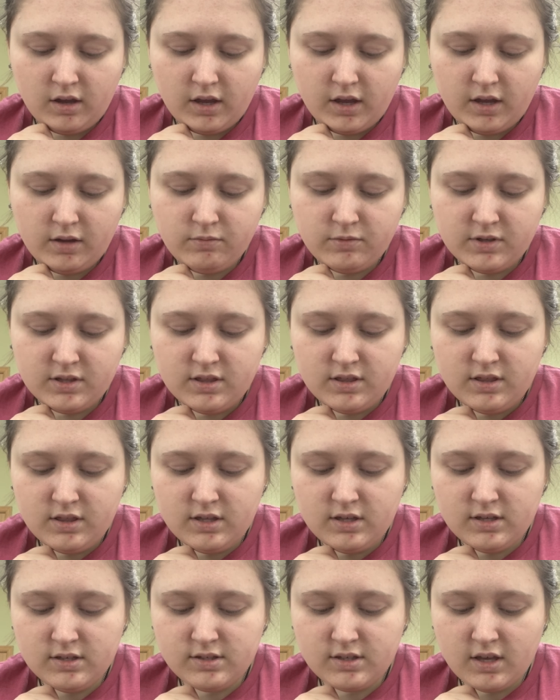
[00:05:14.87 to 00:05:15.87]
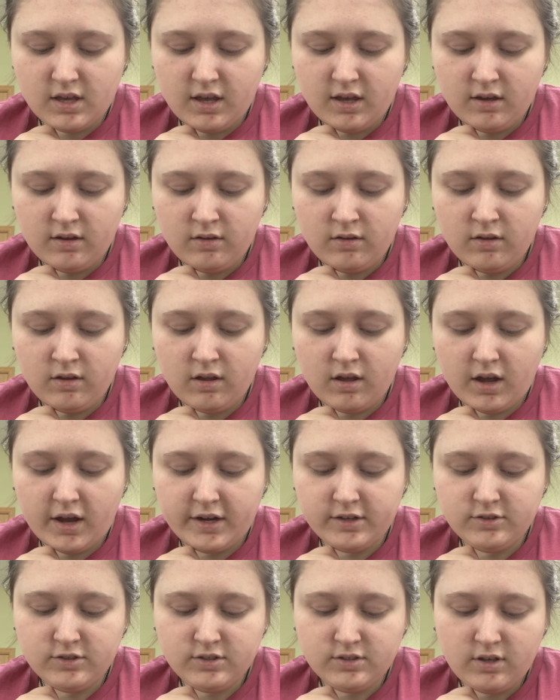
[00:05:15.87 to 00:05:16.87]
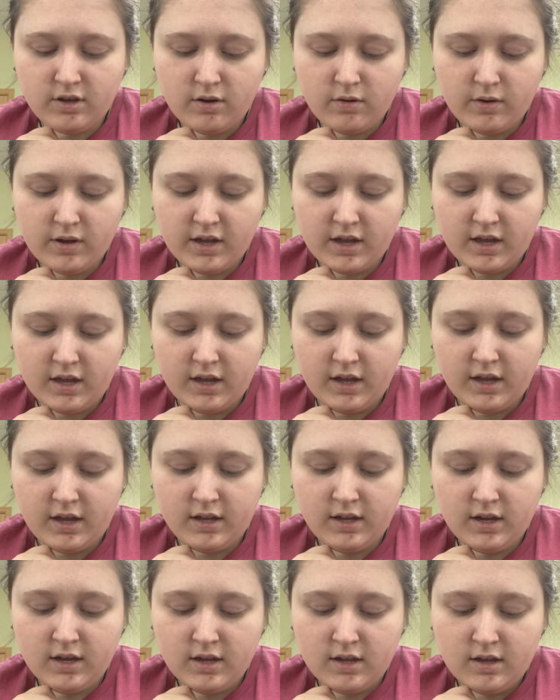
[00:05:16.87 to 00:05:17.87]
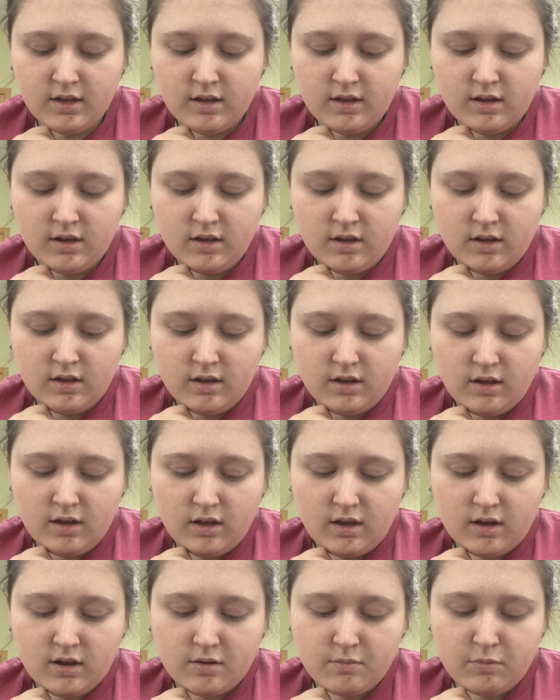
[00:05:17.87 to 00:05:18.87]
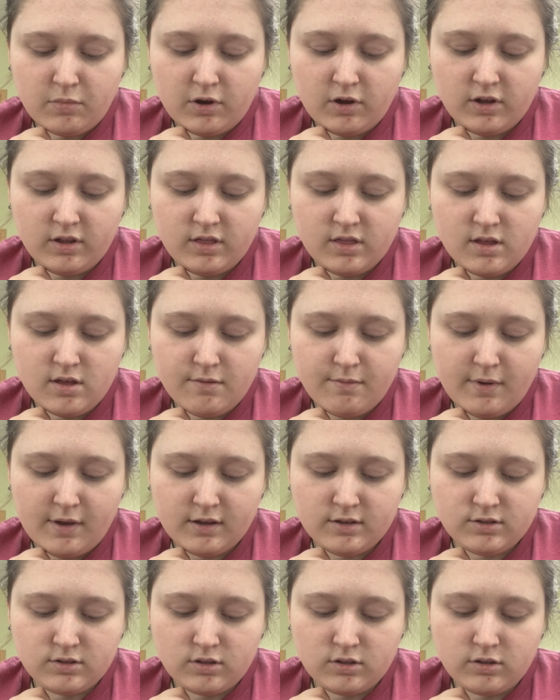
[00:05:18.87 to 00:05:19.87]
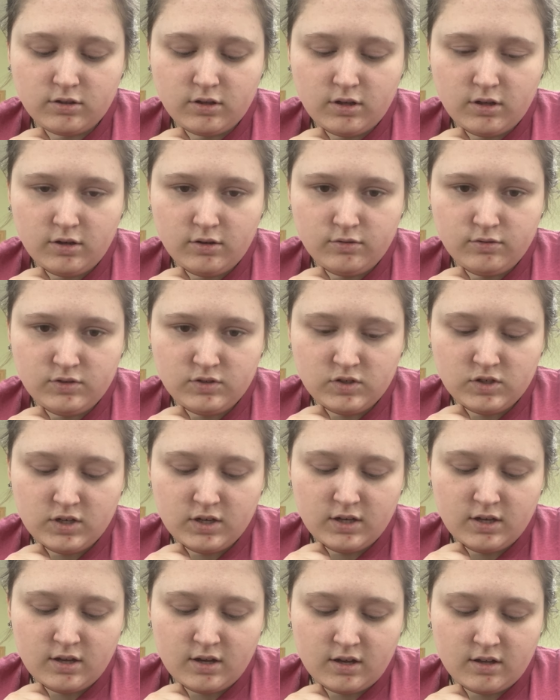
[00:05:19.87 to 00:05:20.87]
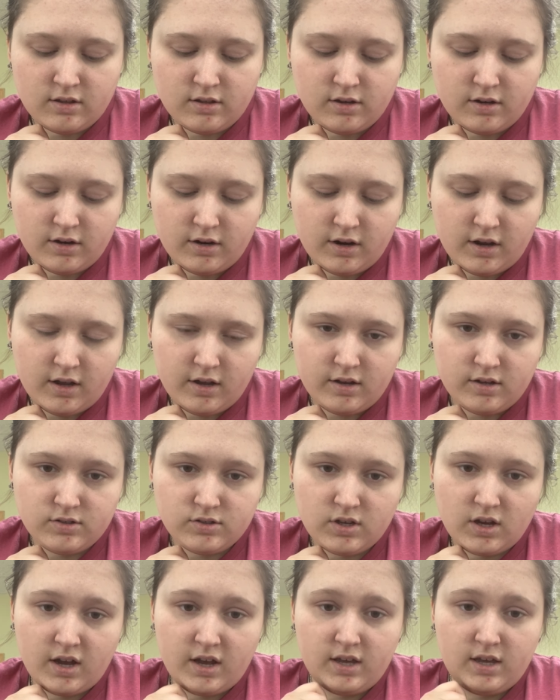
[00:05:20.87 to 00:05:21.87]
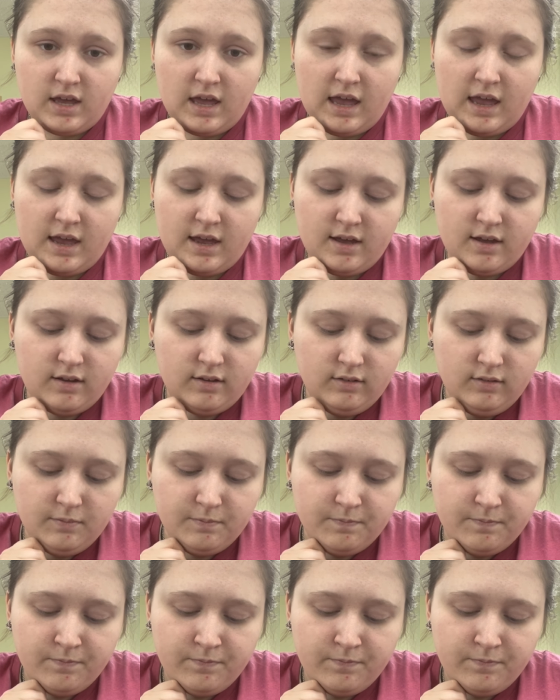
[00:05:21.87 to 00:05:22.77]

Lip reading: And with this angle, I just go ahead and put them as close together as I can.